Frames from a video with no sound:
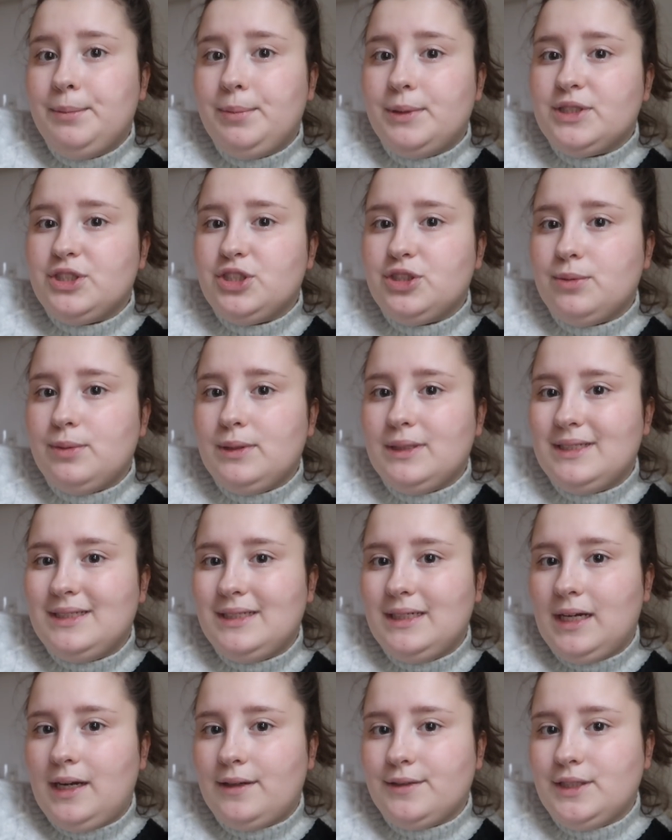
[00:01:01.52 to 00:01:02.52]
But sure we'll
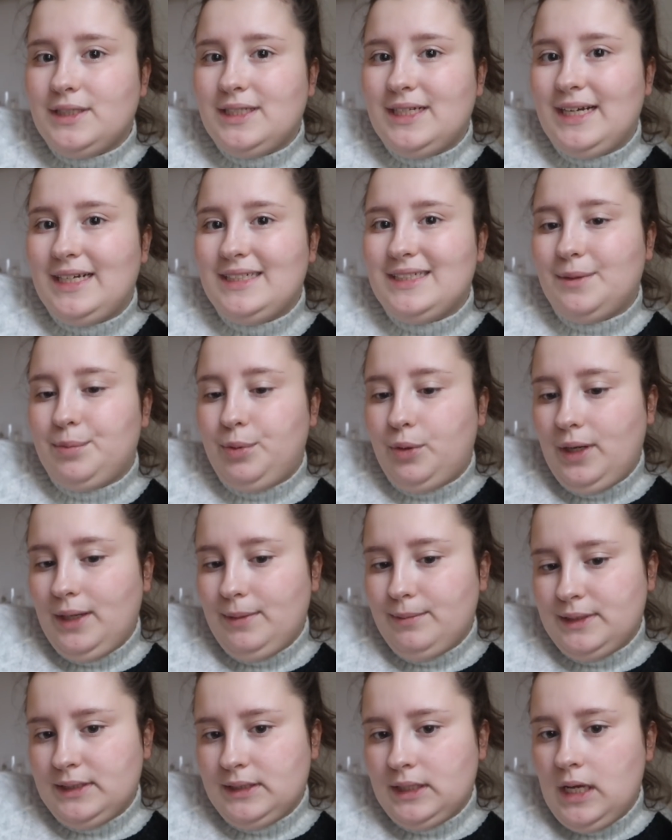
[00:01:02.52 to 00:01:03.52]
see after today's
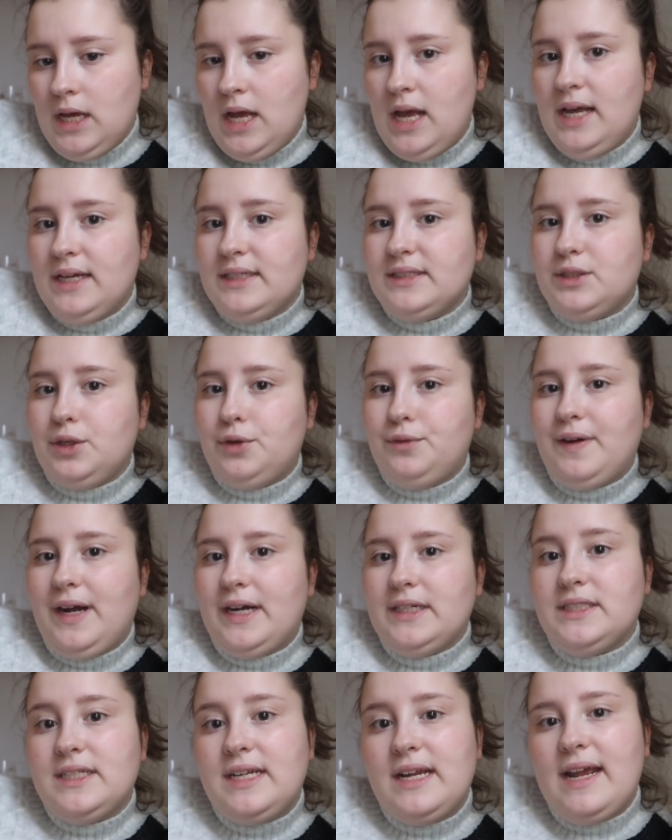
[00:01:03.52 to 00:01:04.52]
appointment. So
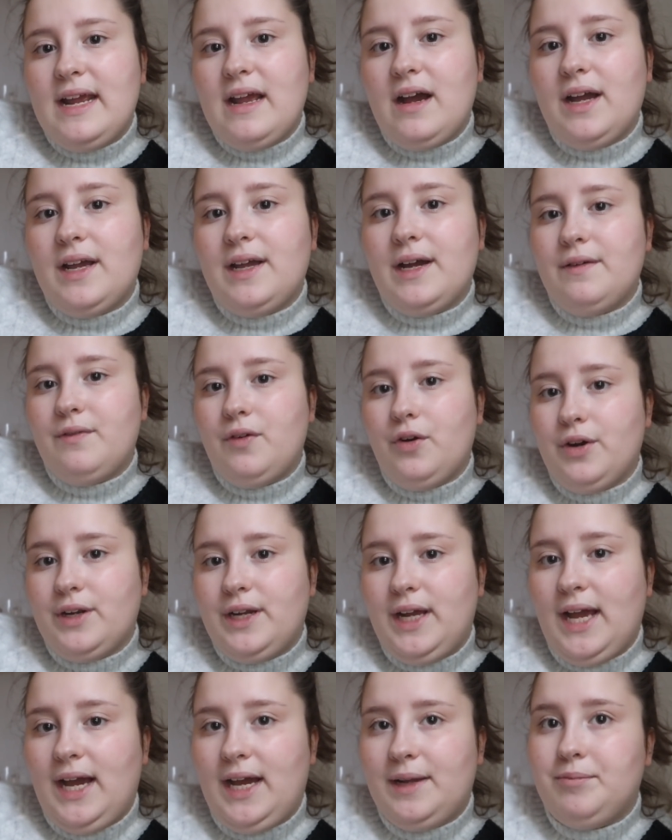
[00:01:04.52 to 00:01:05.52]
far today I have
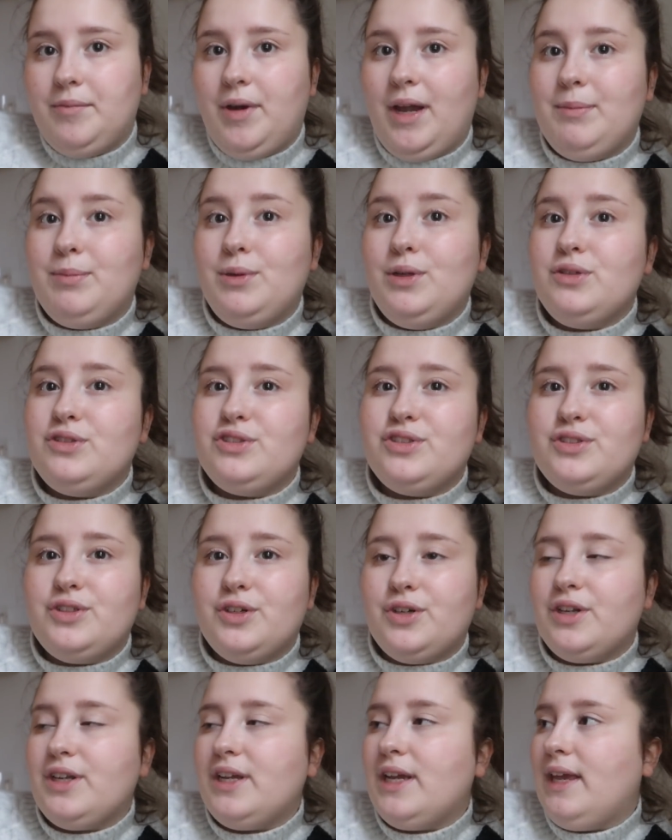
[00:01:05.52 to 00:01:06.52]
already had my bloods
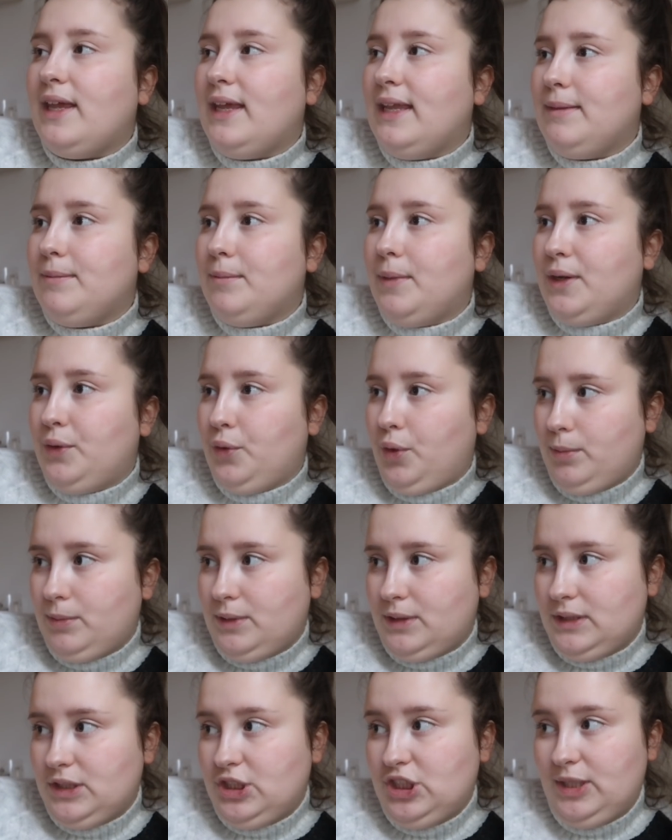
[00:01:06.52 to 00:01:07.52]
done in my
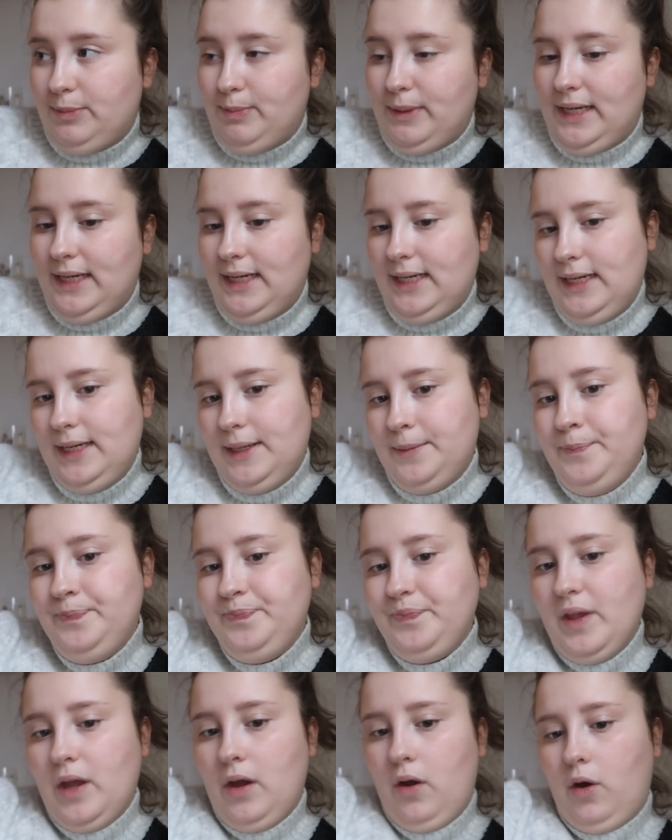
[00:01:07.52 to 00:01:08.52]
normal GP
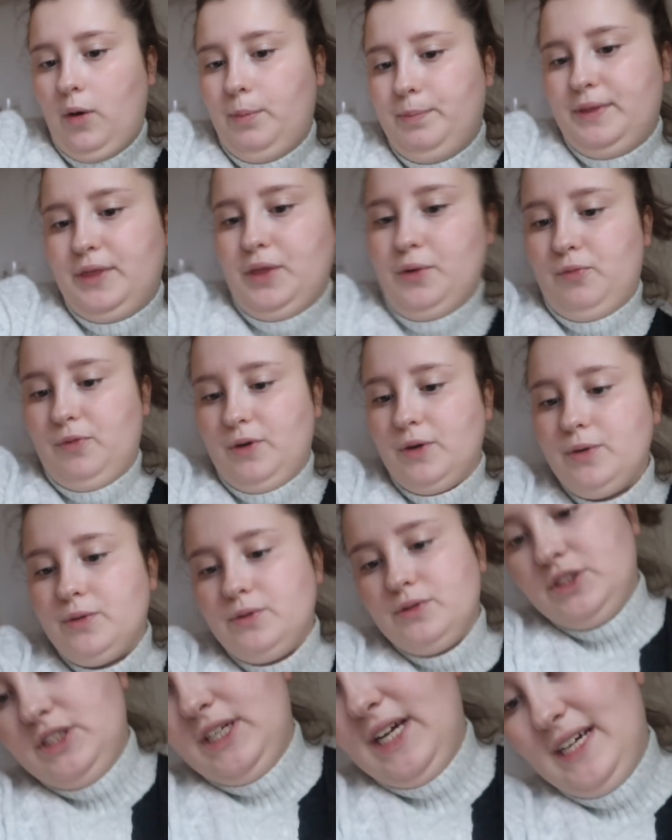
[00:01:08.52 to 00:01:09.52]
up the
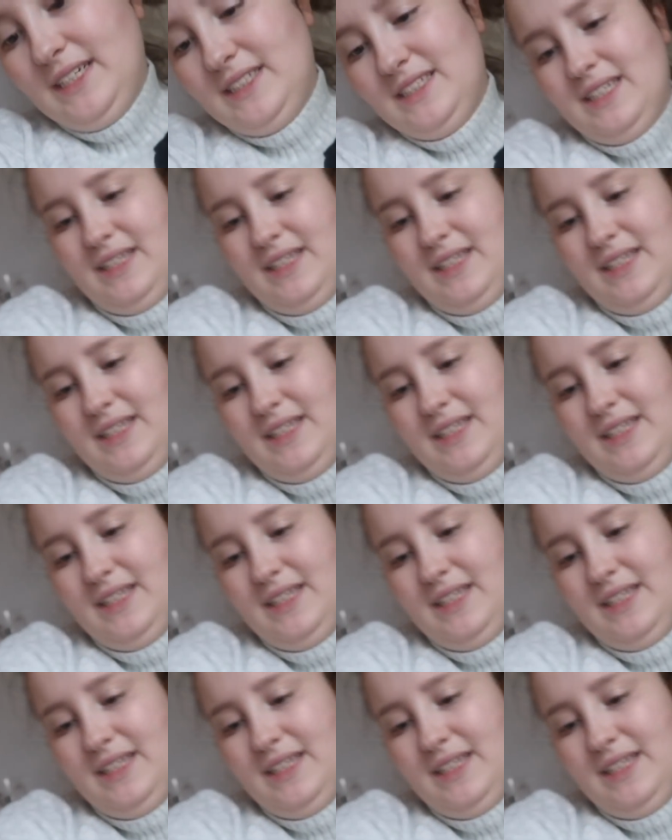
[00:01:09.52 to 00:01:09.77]
road. She had